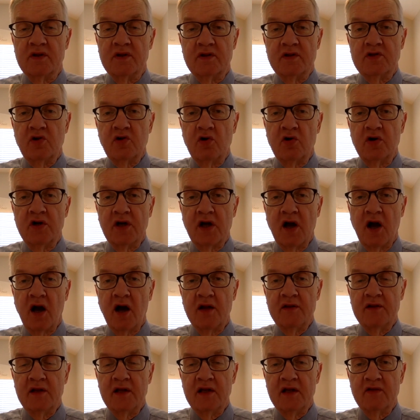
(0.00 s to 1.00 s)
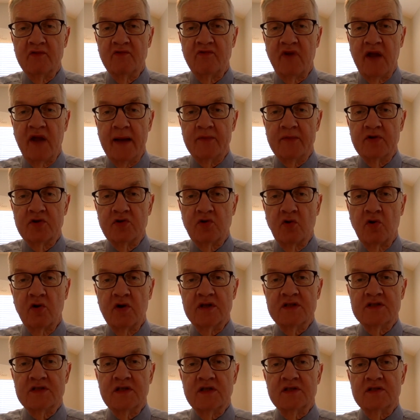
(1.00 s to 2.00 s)
turning on the inflammatory
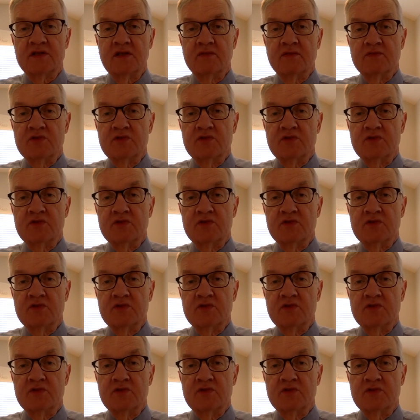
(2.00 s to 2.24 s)
system.